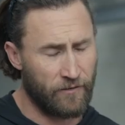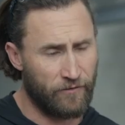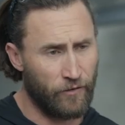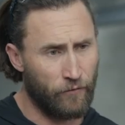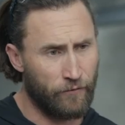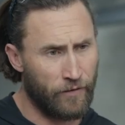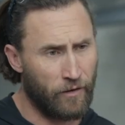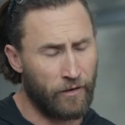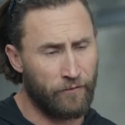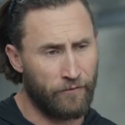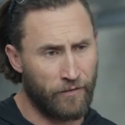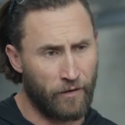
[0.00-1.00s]
to feel
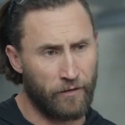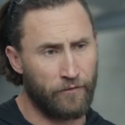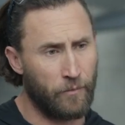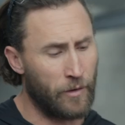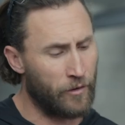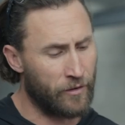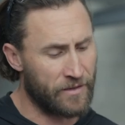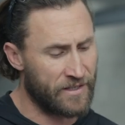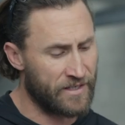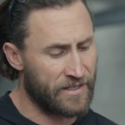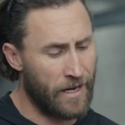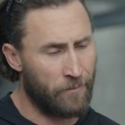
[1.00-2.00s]
very familiar. It's
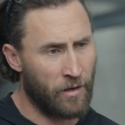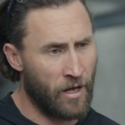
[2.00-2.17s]
the same